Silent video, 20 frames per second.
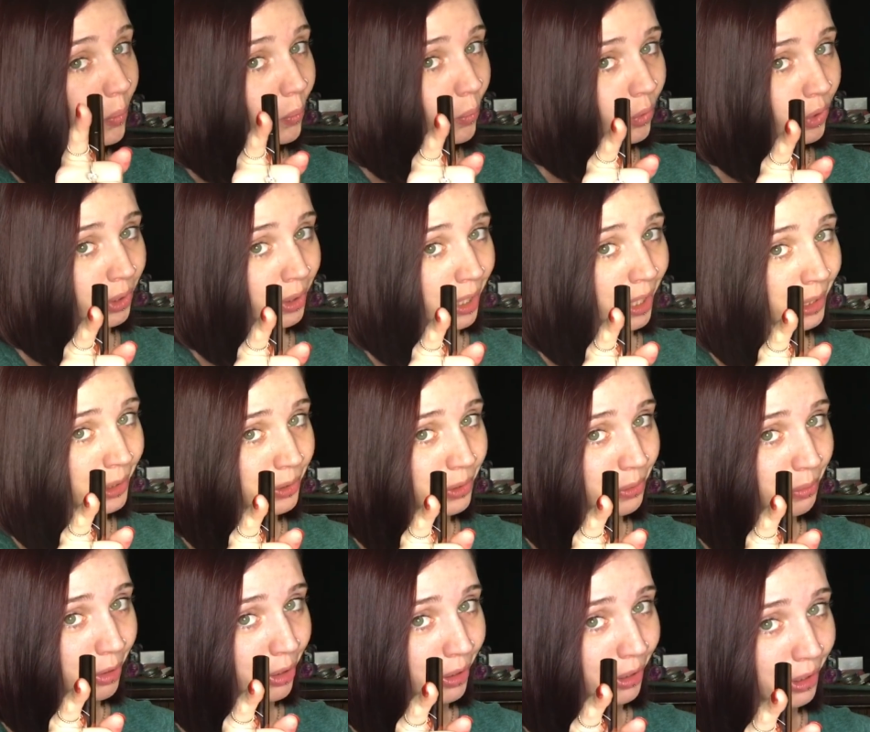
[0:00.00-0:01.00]
Would like to
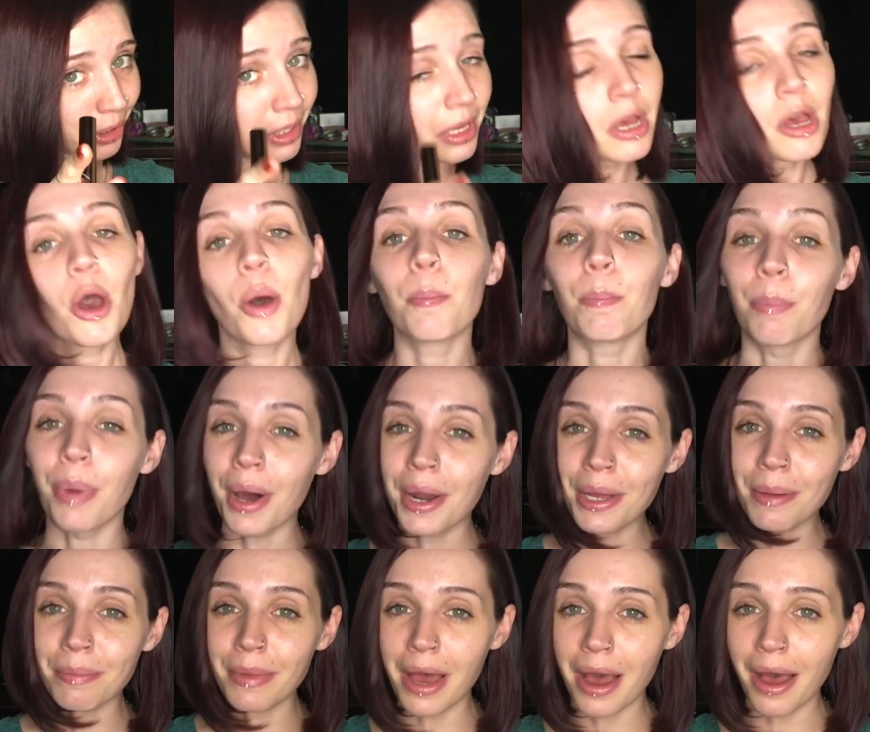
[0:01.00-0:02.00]
be, but
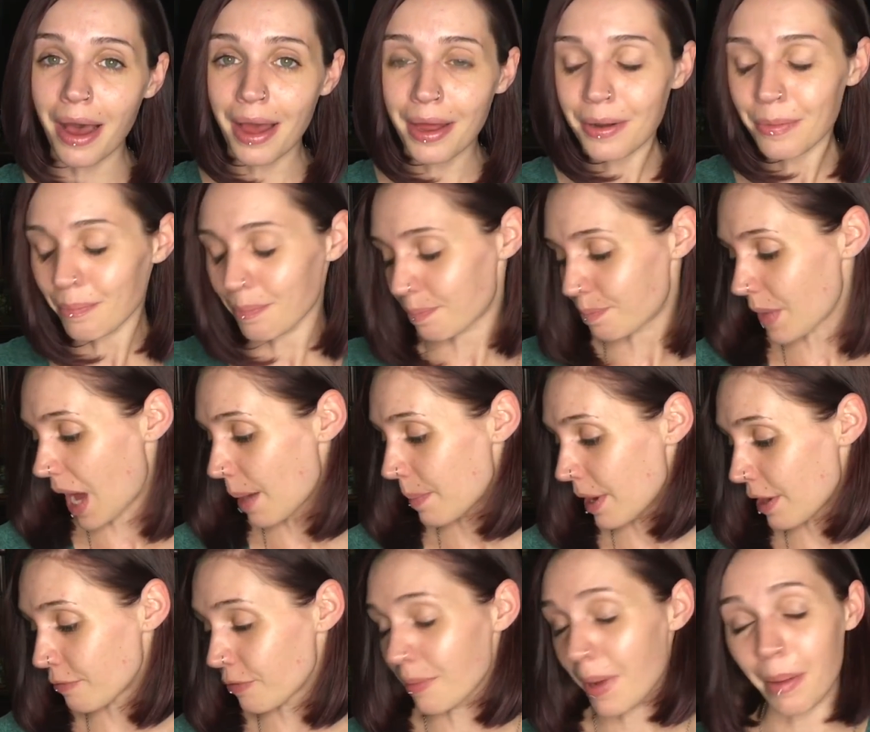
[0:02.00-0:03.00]
I'm not. I
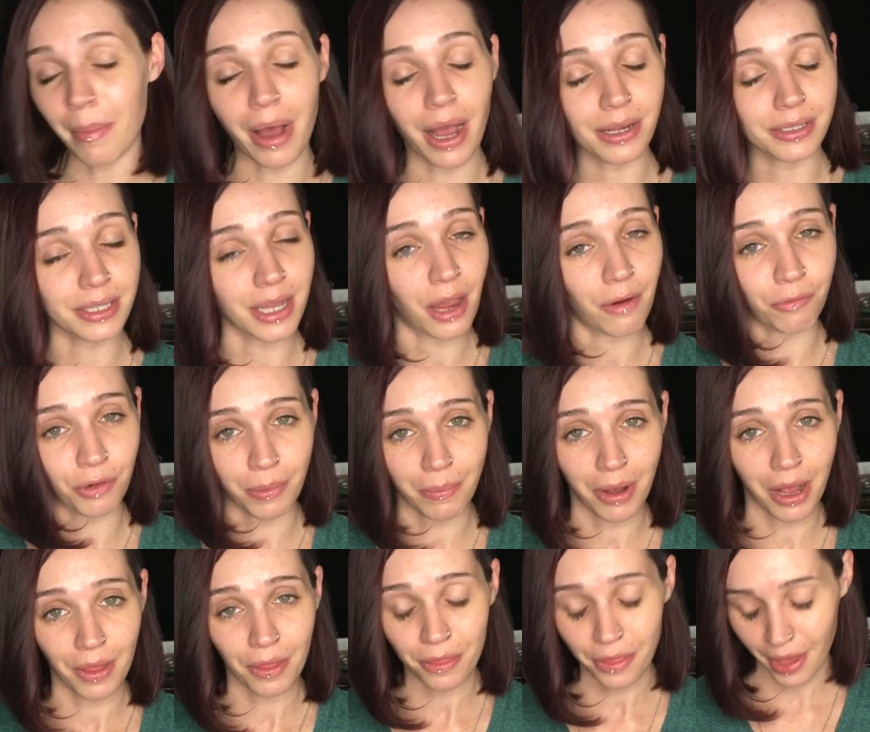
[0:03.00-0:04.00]
pay for my box every
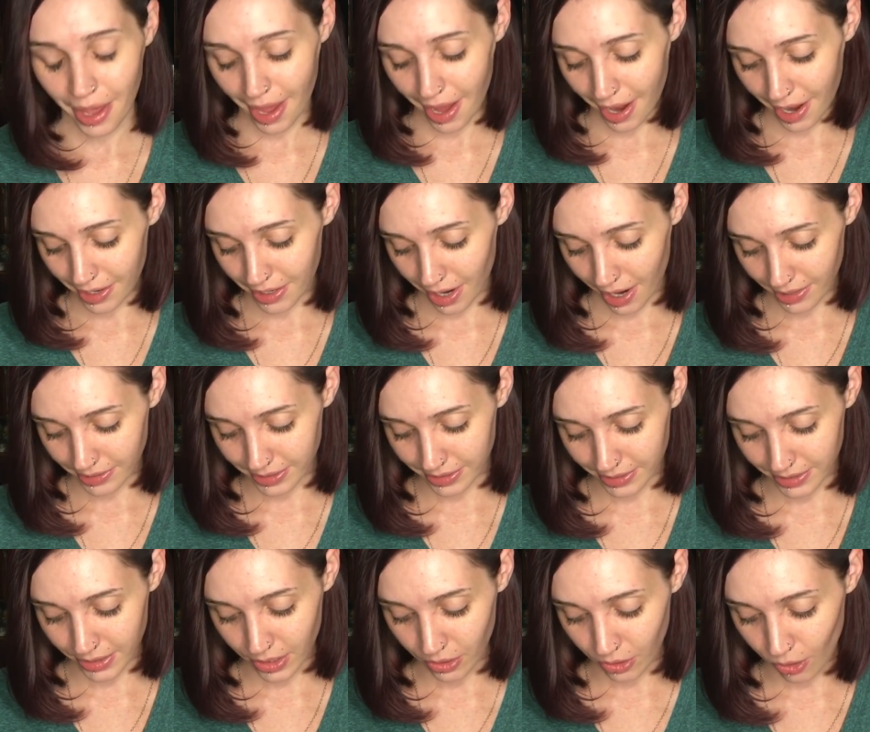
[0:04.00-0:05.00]
month, and I
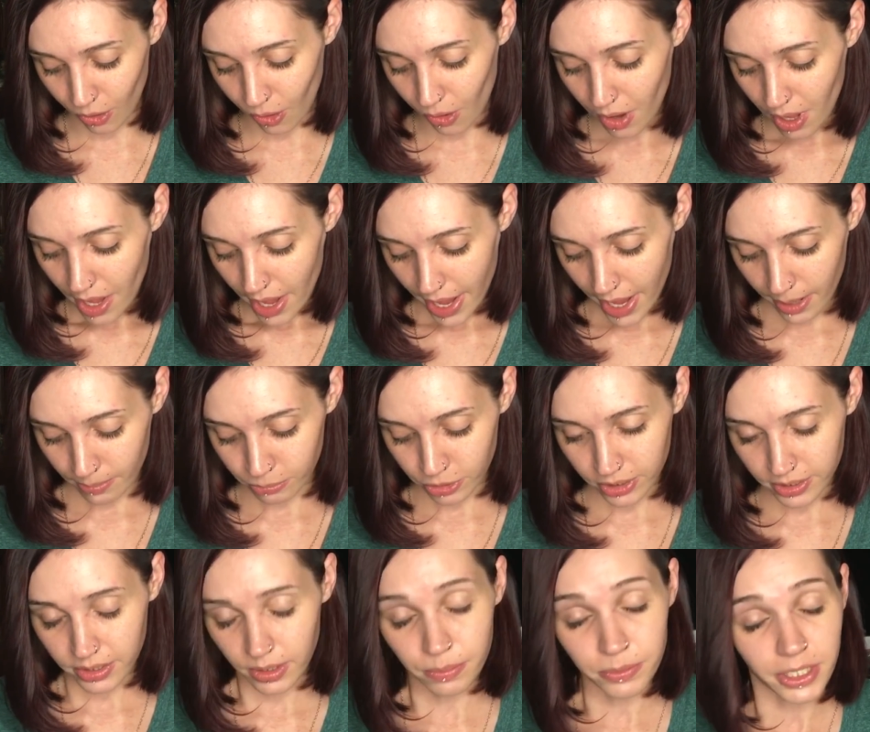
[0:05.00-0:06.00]
still am
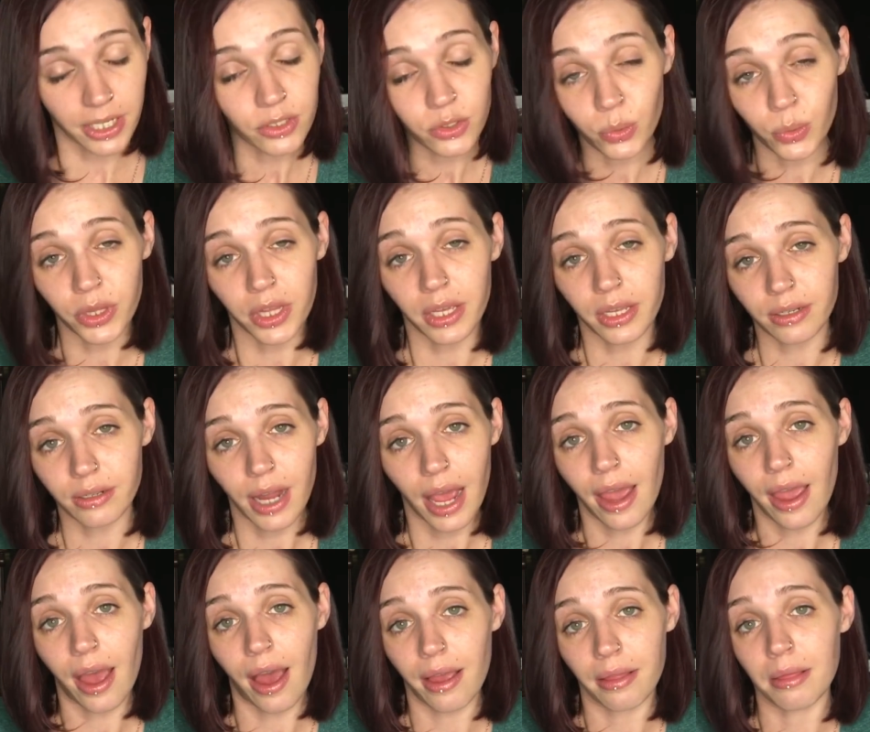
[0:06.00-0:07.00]
just obsessed with it.
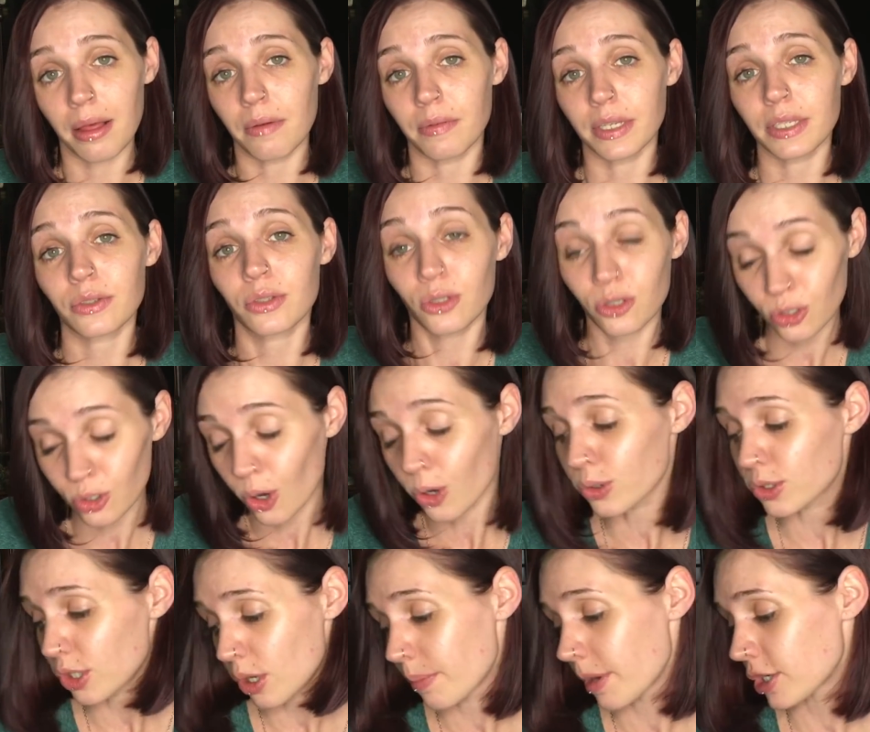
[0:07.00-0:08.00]
I love it so
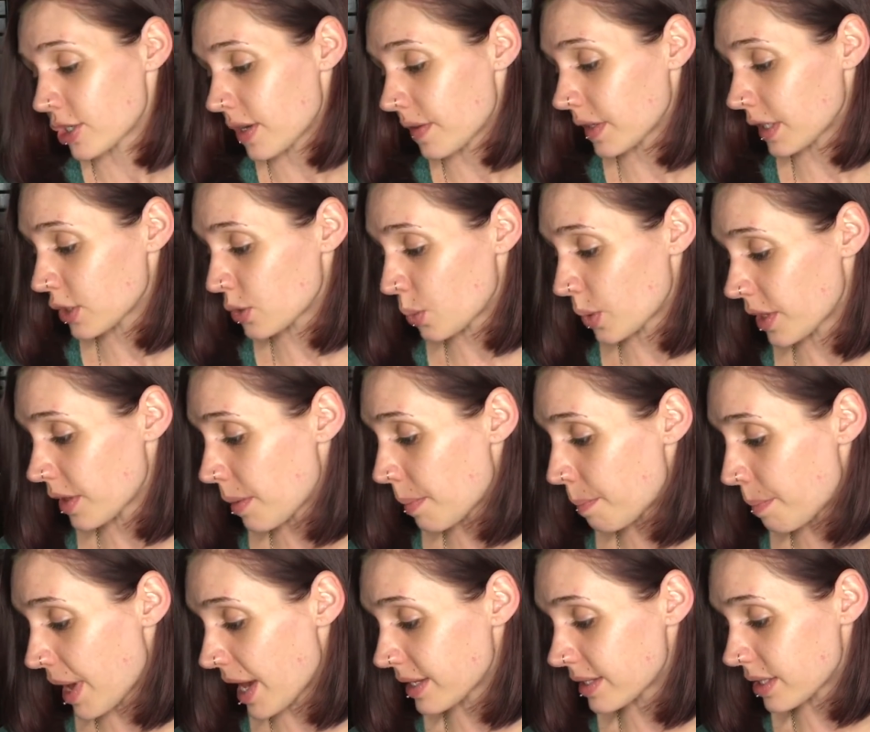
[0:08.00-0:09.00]
much. I think it's one of the
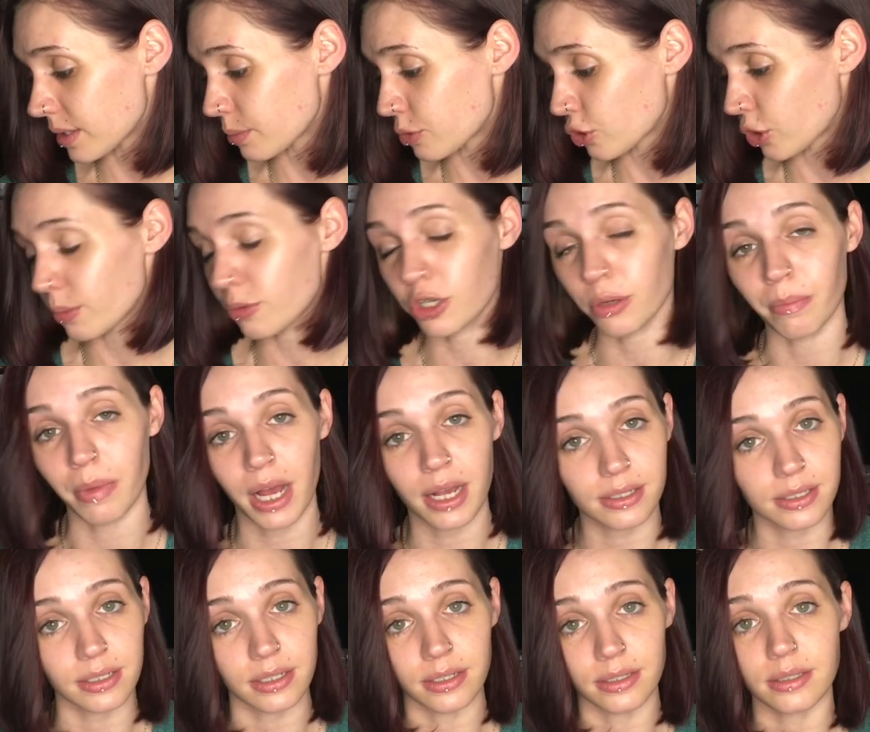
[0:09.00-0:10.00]
best subscription
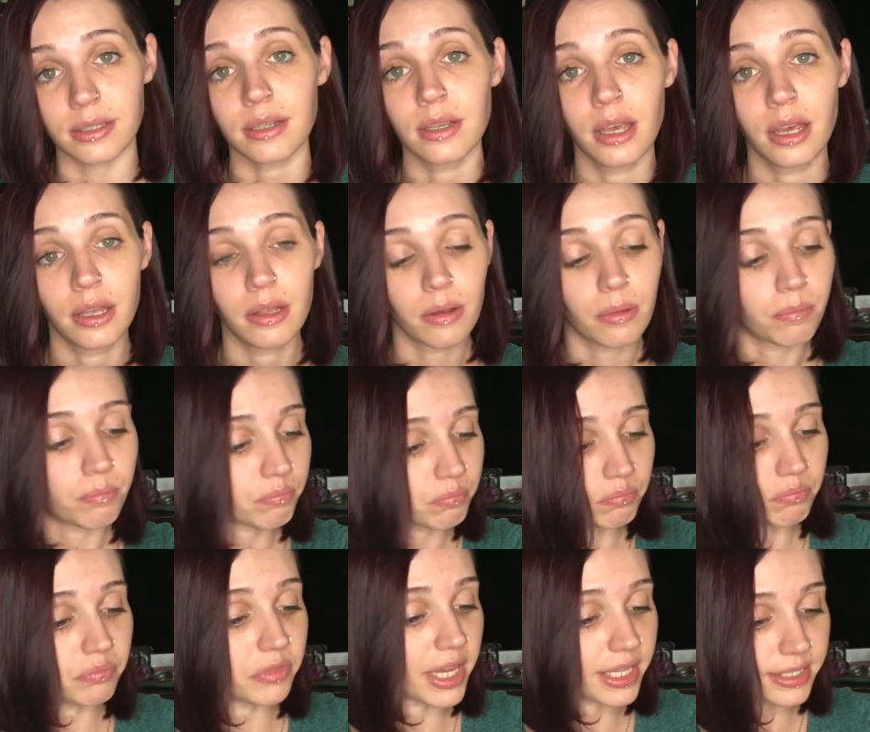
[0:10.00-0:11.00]
boxes
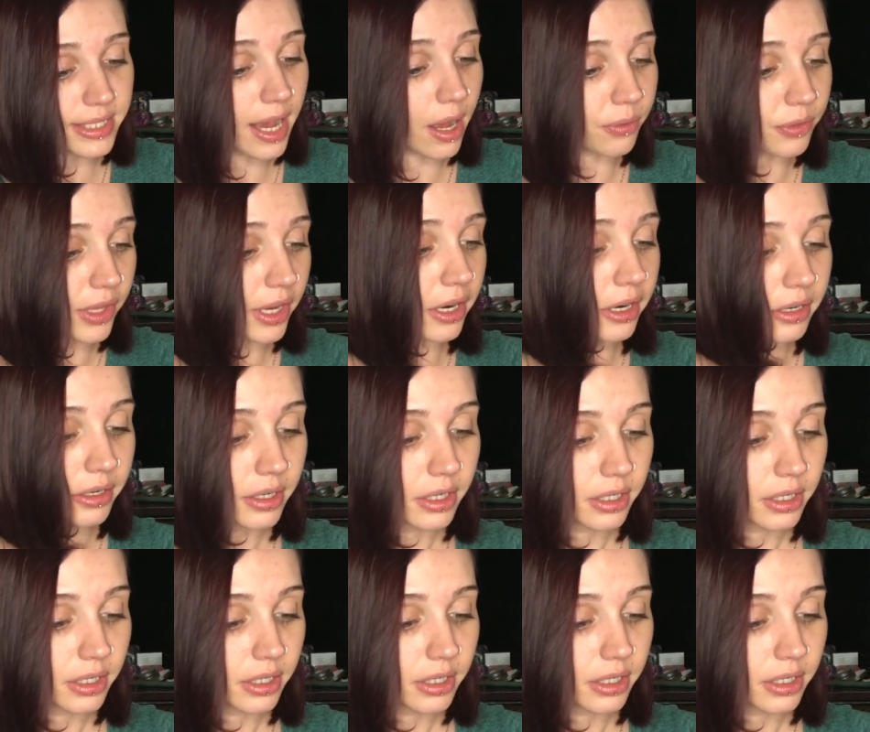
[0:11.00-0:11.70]
that's out there.